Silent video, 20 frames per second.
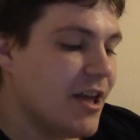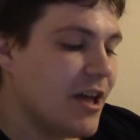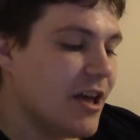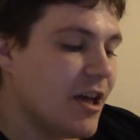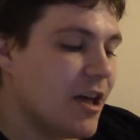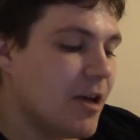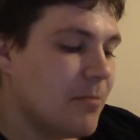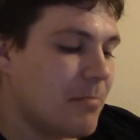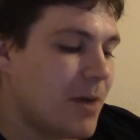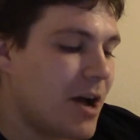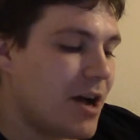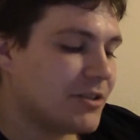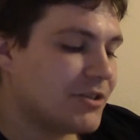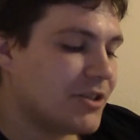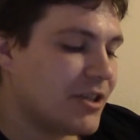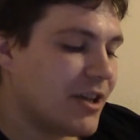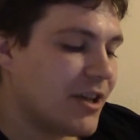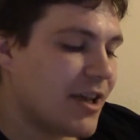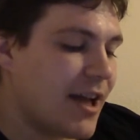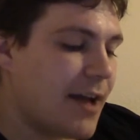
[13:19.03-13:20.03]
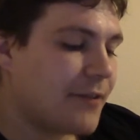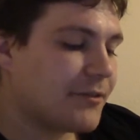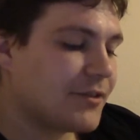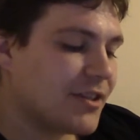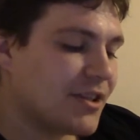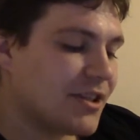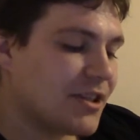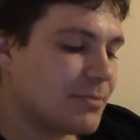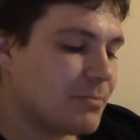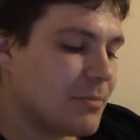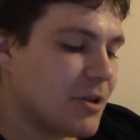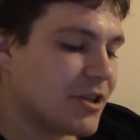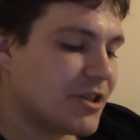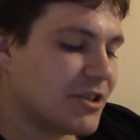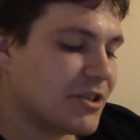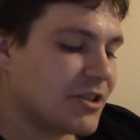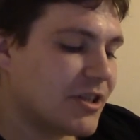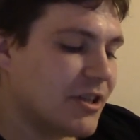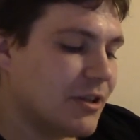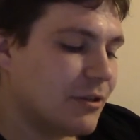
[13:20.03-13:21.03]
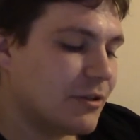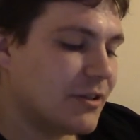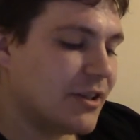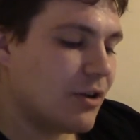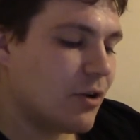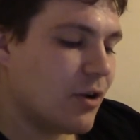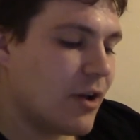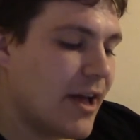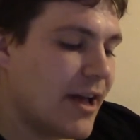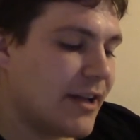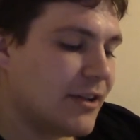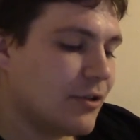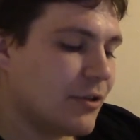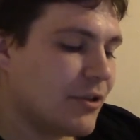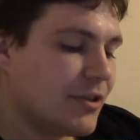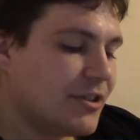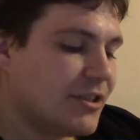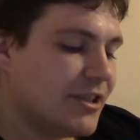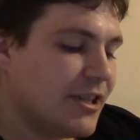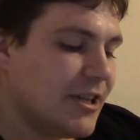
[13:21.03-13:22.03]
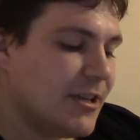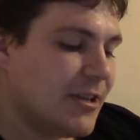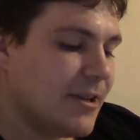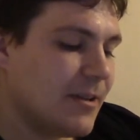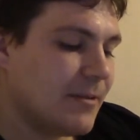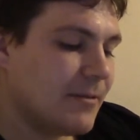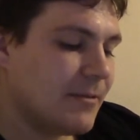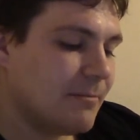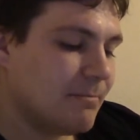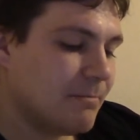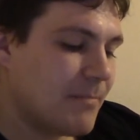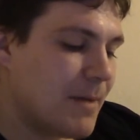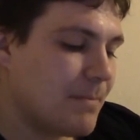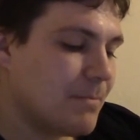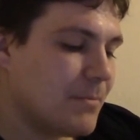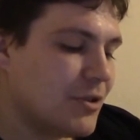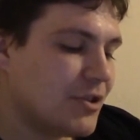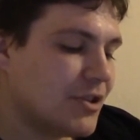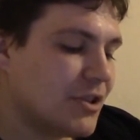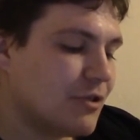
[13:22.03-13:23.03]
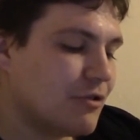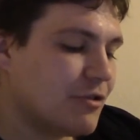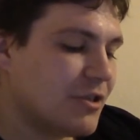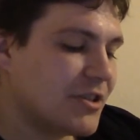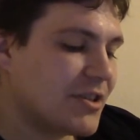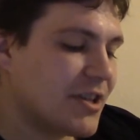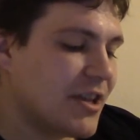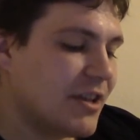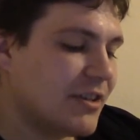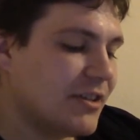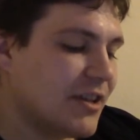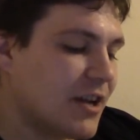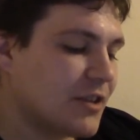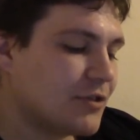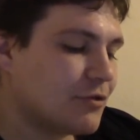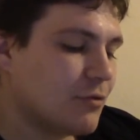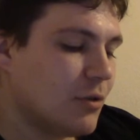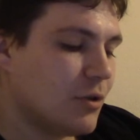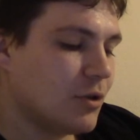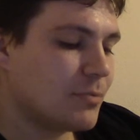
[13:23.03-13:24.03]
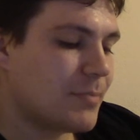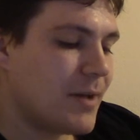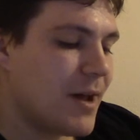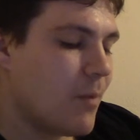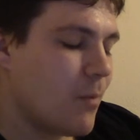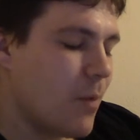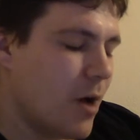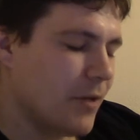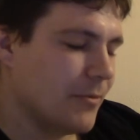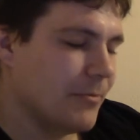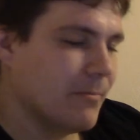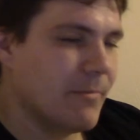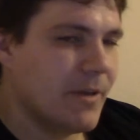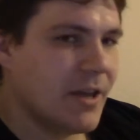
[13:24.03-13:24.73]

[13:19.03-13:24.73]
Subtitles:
Martyr, after this merc is killed, any other team members increase their dice rolls by 1.